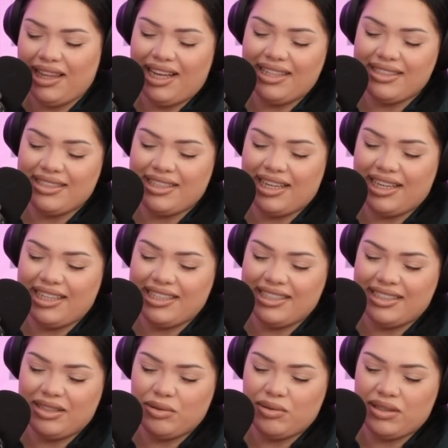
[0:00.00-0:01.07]
last
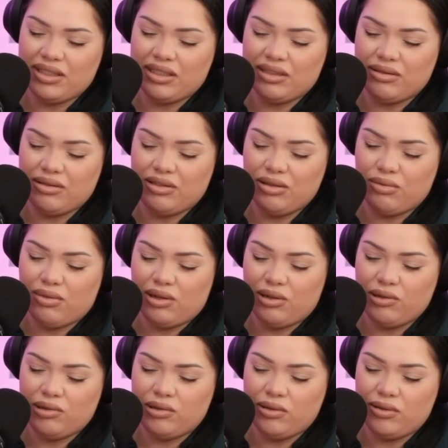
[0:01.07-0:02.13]
text was to
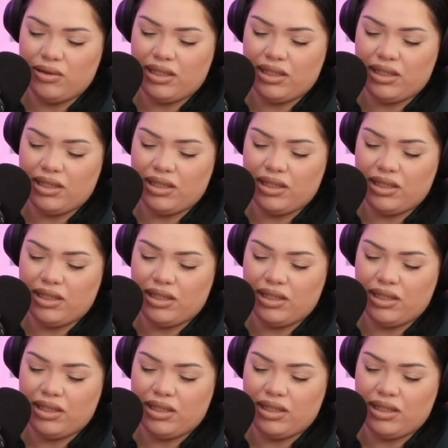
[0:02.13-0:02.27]
Raul,